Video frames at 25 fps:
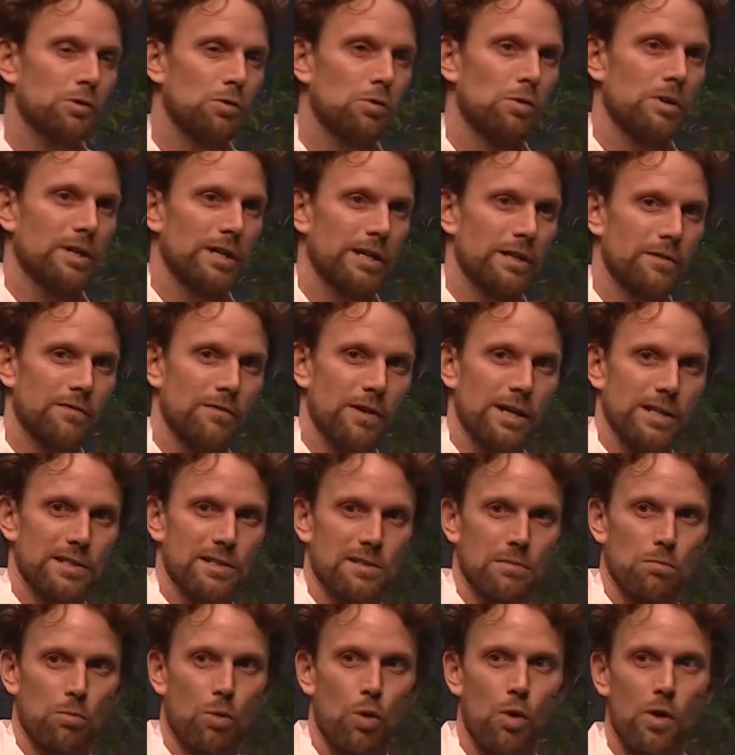to
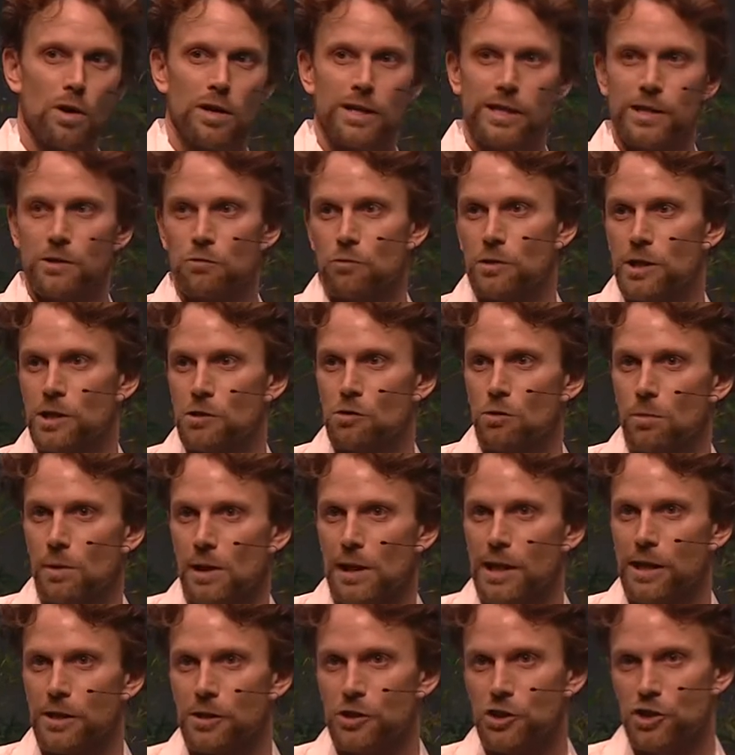invest more in
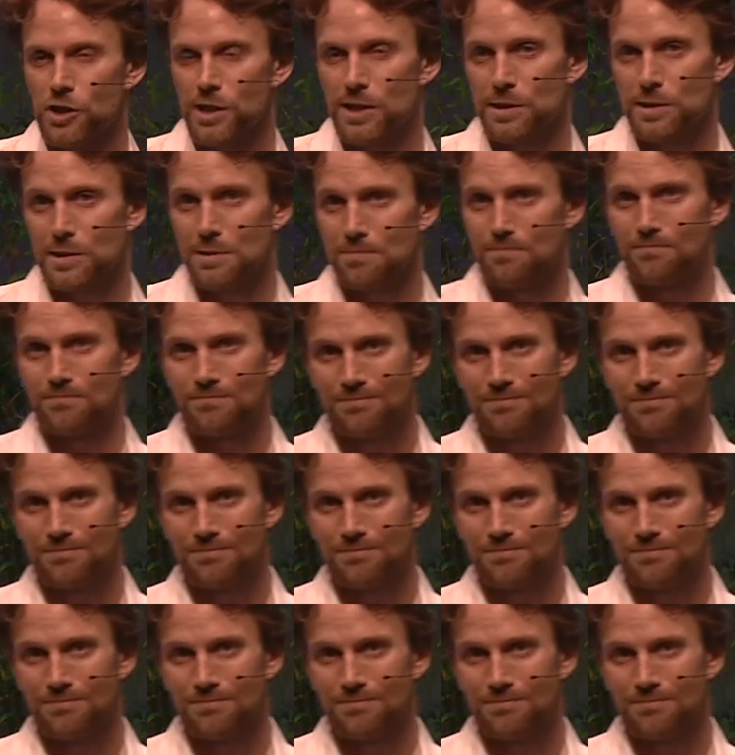renewable energies.